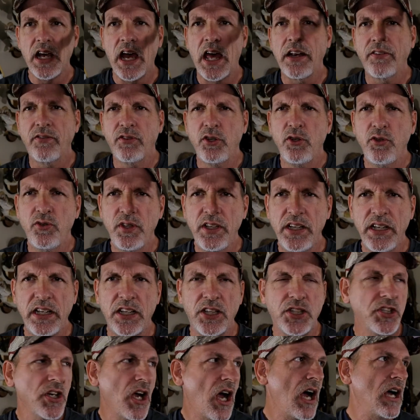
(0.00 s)
kind of a
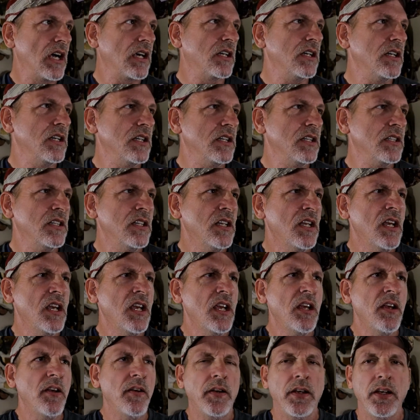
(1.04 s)
unique shotgun.
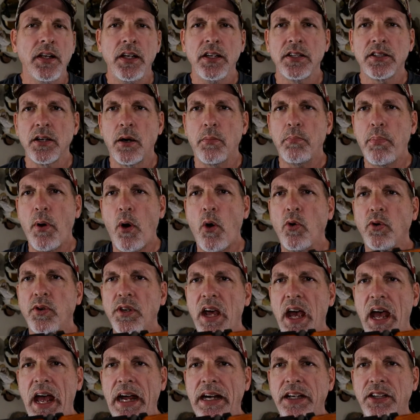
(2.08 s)
It's a
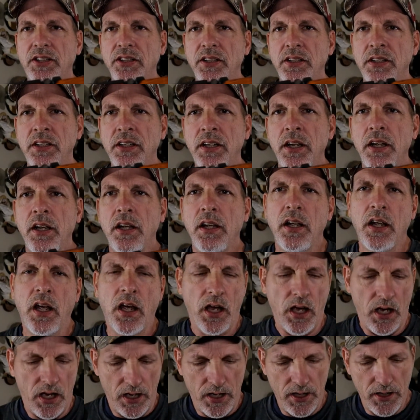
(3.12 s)
bolt action.
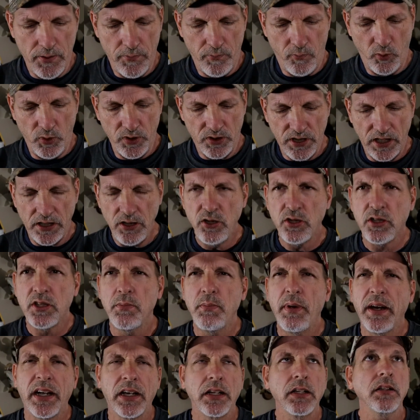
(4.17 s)
Which they used to
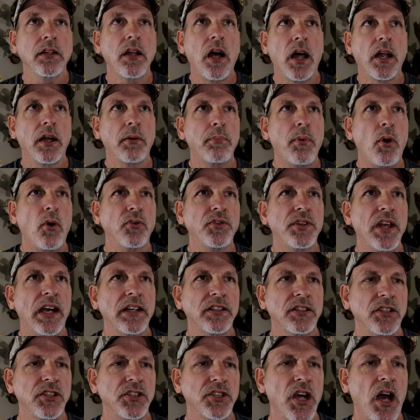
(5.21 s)
make a lot of bolt
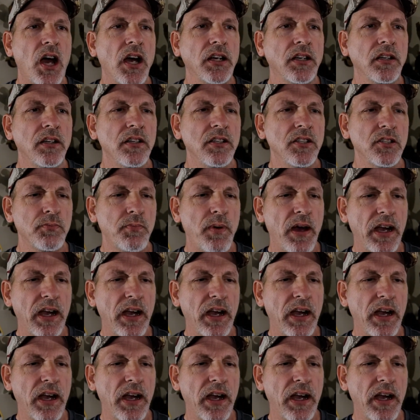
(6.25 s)
action shotguns